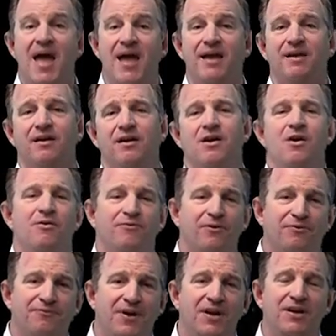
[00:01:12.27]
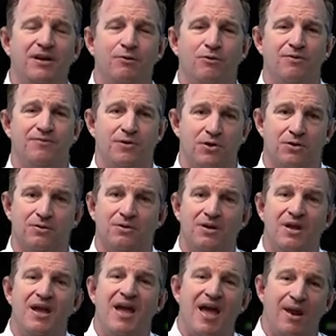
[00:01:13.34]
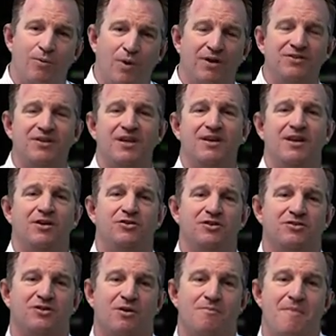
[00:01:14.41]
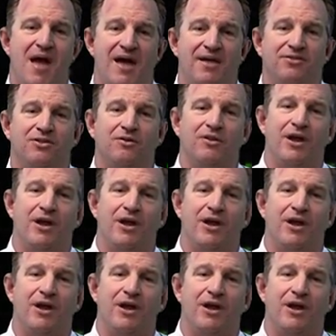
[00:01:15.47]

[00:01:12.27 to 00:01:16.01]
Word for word: bank for funding review, and once conditions are met, the